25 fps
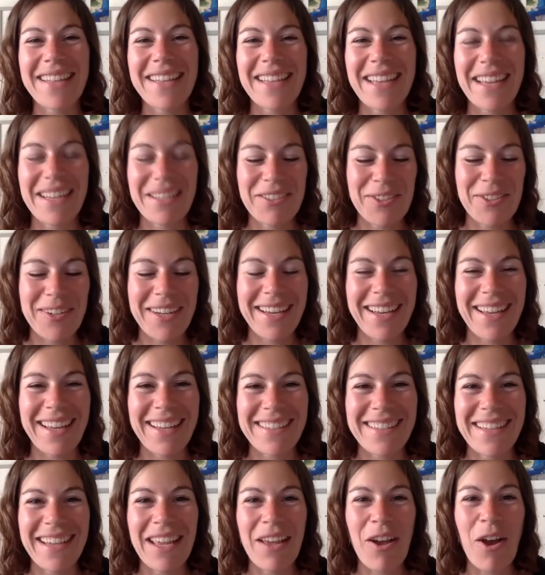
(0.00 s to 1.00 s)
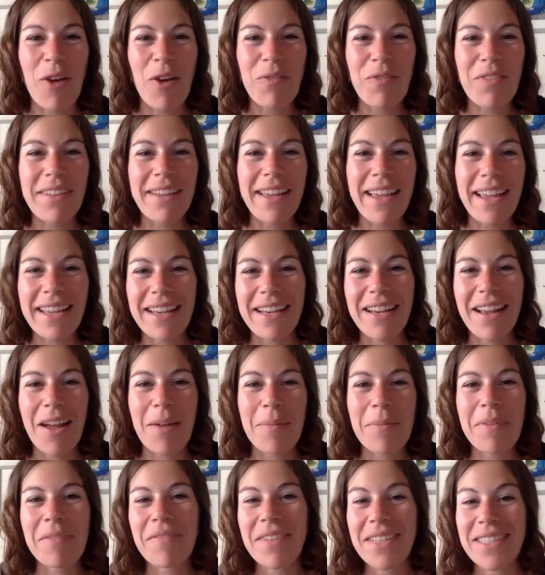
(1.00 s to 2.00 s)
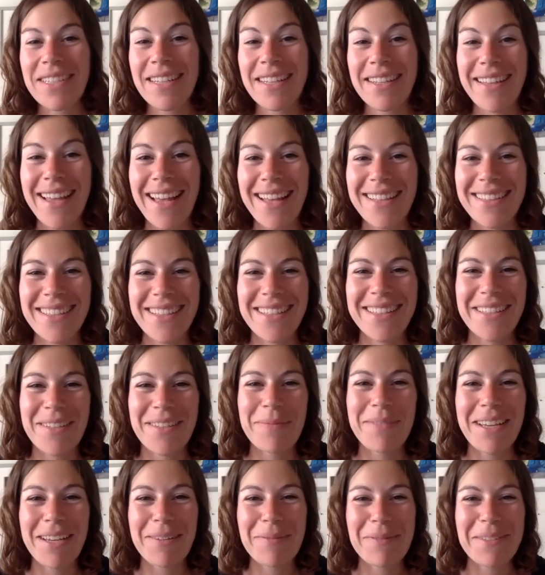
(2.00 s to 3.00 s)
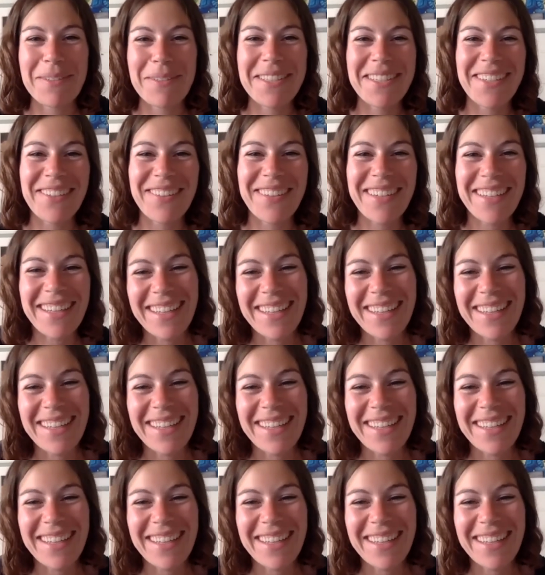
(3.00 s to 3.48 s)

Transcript: I enjoyed it. Hopefully, I can come and visit Alaska sometime soon.